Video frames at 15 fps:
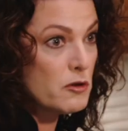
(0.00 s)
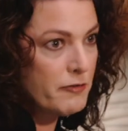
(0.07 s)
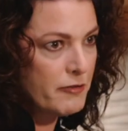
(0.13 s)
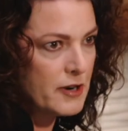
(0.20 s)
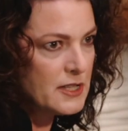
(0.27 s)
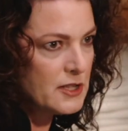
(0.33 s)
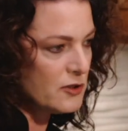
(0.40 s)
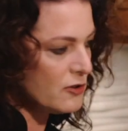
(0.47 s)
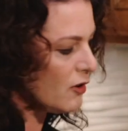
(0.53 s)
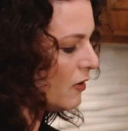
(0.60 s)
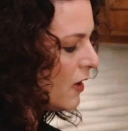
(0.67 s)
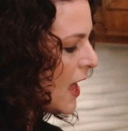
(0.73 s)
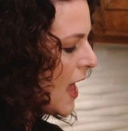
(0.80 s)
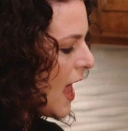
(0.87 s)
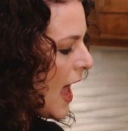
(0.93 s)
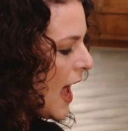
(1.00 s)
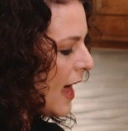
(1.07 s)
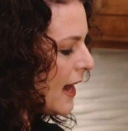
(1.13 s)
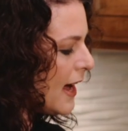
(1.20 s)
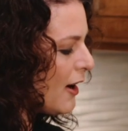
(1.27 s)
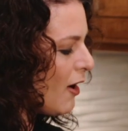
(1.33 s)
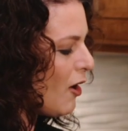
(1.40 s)
sofritto,
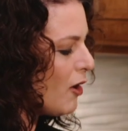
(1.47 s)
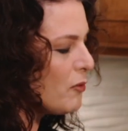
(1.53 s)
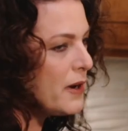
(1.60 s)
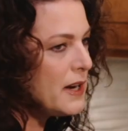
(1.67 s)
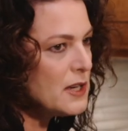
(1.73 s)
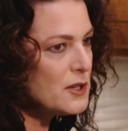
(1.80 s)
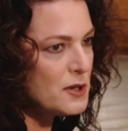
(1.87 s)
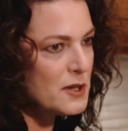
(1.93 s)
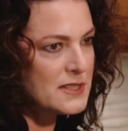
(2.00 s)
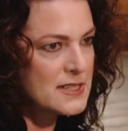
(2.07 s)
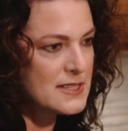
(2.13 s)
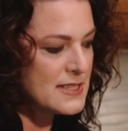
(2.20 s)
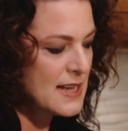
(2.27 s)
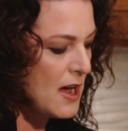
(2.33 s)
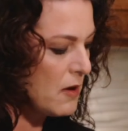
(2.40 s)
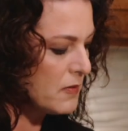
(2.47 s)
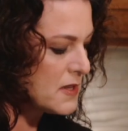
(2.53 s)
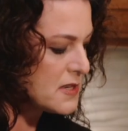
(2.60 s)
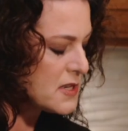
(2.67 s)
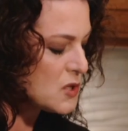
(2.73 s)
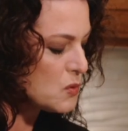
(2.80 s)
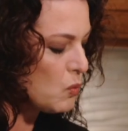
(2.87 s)
and I already cooked it
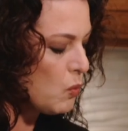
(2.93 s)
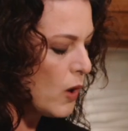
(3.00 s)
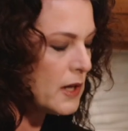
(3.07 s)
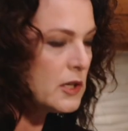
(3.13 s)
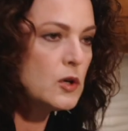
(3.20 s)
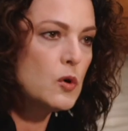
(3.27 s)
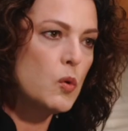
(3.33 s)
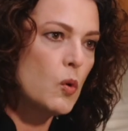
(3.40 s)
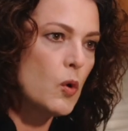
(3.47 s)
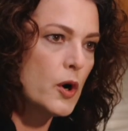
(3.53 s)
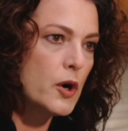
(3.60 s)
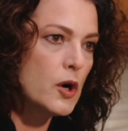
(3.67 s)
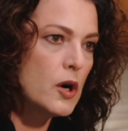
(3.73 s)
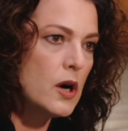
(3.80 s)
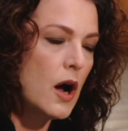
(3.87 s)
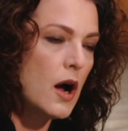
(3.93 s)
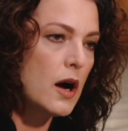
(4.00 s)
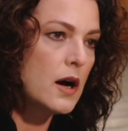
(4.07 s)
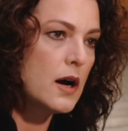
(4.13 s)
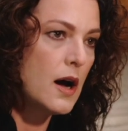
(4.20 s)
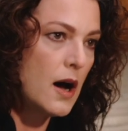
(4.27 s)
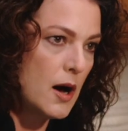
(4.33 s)
down. This is 1/4
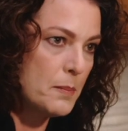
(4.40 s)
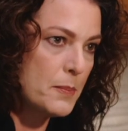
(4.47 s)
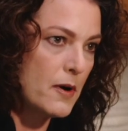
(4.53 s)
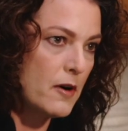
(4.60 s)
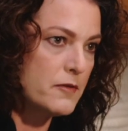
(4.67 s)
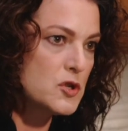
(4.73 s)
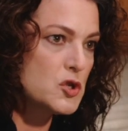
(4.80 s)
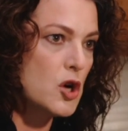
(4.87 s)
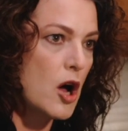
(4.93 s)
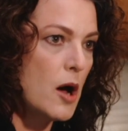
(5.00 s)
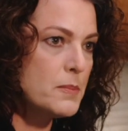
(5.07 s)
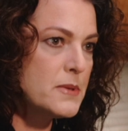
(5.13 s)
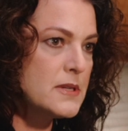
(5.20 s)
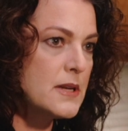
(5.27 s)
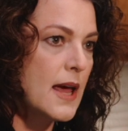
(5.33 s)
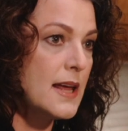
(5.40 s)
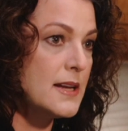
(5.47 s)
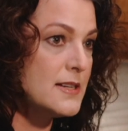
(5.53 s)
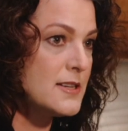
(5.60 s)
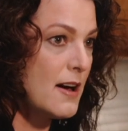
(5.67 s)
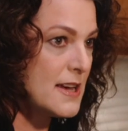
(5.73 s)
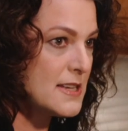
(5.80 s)
cup of chopped
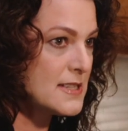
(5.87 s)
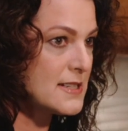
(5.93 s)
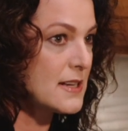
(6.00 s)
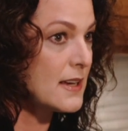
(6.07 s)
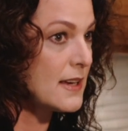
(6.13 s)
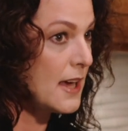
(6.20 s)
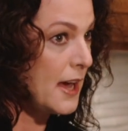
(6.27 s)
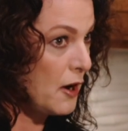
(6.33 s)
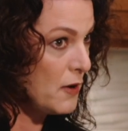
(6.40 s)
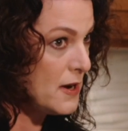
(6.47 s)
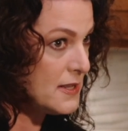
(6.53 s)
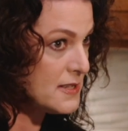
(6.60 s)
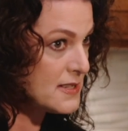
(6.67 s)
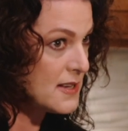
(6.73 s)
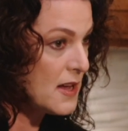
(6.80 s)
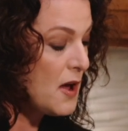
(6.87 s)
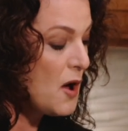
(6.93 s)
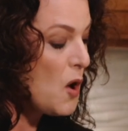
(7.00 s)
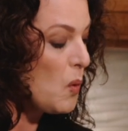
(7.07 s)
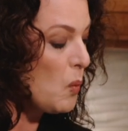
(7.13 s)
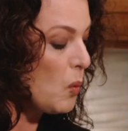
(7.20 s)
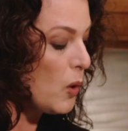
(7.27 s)
and diced carrots,
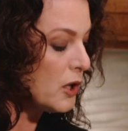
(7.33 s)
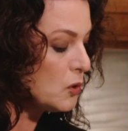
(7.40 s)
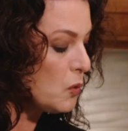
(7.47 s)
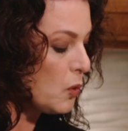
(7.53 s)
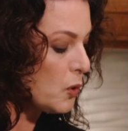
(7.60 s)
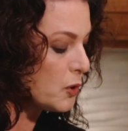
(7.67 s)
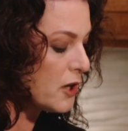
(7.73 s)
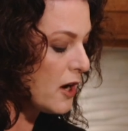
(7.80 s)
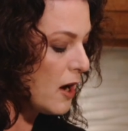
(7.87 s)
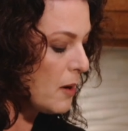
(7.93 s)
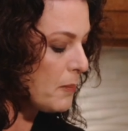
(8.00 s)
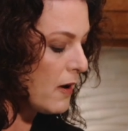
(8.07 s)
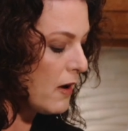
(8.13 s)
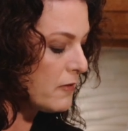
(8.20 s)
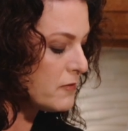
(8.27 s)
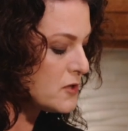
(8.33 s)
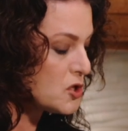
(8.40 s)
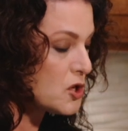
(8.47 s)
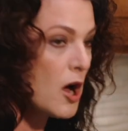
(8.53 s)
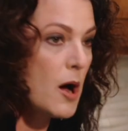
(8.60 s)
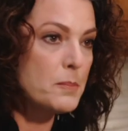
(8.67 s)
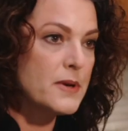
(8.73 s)
1/4 cup
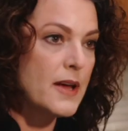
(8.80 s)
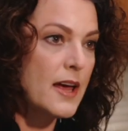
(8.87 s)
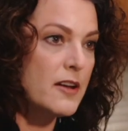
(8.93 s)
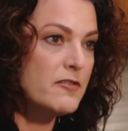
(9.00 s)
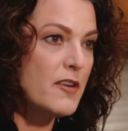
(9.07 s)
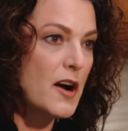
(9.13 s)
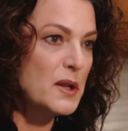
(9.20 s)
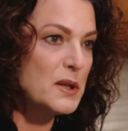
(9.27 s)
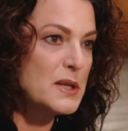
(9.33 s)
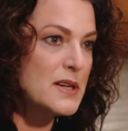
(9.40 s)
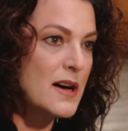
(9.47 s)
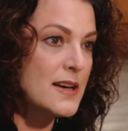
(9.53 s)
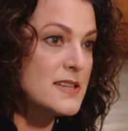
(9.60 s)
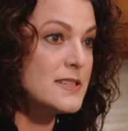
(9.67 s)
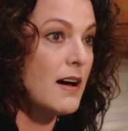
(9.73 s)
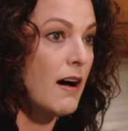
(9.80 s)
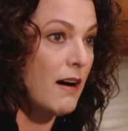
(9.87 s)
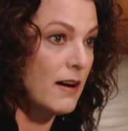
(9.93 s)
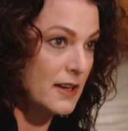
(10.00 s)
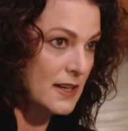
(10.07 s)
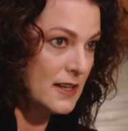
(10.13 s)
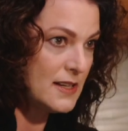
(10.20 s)
of chopped and finely diced
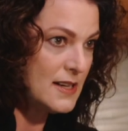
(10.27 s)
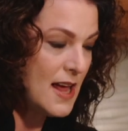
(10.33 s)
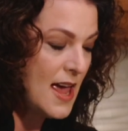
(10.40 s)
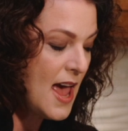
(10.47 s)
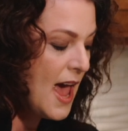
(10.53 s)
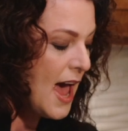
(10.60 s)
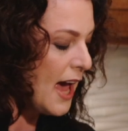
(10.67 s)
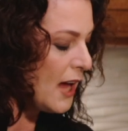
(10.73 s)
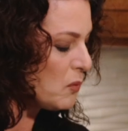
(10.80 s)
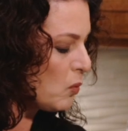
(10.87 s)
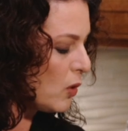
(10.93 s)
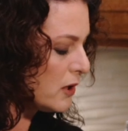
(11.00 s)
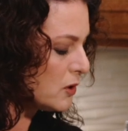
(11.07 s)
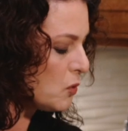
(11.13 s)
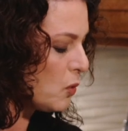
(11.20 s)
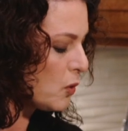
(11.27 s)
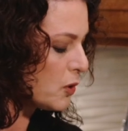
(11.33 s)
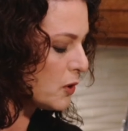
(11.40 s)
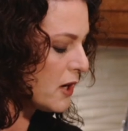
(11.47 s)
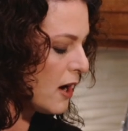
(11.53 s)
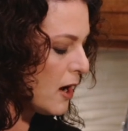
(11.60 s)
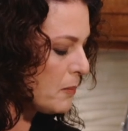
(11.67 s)
onion, and
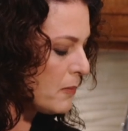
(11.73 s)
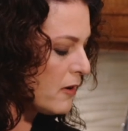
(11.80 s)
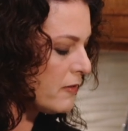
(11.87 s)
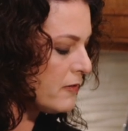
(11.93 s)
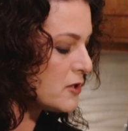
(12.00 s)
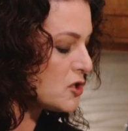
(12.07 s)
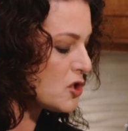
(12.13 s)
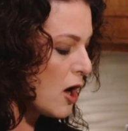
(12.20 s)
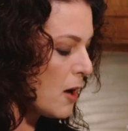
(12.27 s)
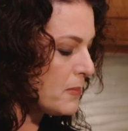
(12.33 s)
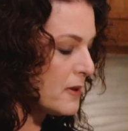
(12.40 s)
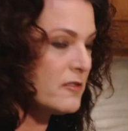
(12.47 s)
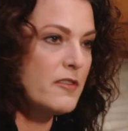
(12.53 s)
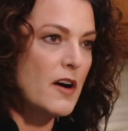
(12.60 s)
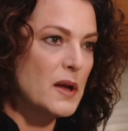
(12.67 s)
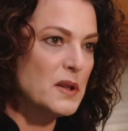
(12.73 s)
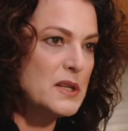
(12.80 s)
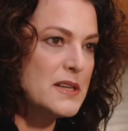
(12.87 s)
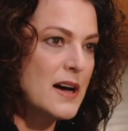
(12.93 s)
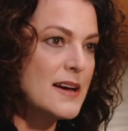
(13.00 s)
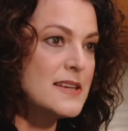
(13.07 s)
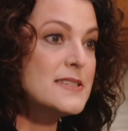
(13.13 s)
1/4 cup of chopped and
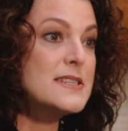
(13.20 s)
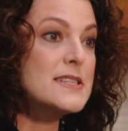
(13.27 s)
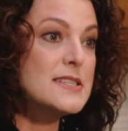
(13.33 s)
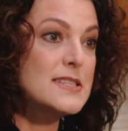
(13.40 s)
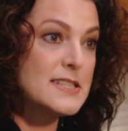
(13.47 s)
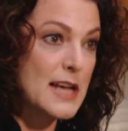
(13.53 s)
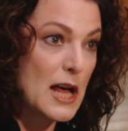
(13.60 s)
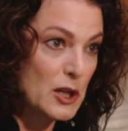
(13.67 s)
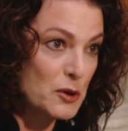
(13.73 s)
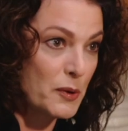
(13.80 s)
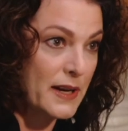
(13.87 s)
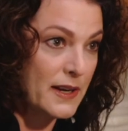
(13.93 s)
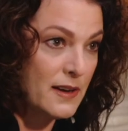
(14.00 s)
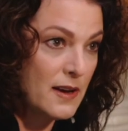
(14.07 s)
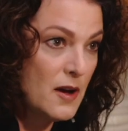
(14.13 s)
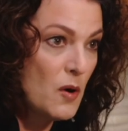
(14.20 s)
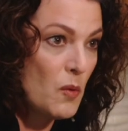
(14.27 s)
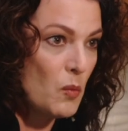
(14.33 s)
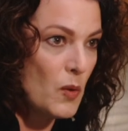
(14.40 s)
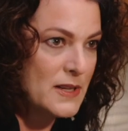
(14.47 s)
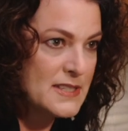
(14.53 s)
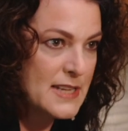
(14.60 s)
finely diced celery,
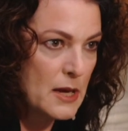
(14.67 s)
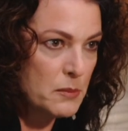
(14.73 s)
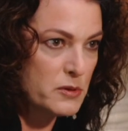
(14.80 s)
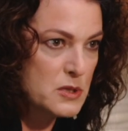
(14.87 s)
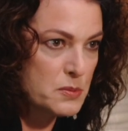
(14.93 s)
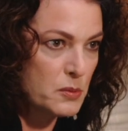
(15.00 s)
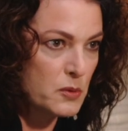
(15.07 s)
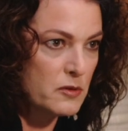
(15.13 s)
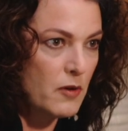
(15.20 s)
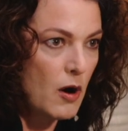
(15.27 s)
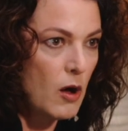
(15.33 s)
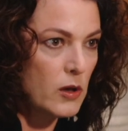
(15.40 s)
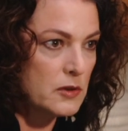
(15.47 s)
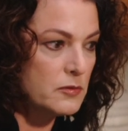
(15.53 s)
1 tablespoon of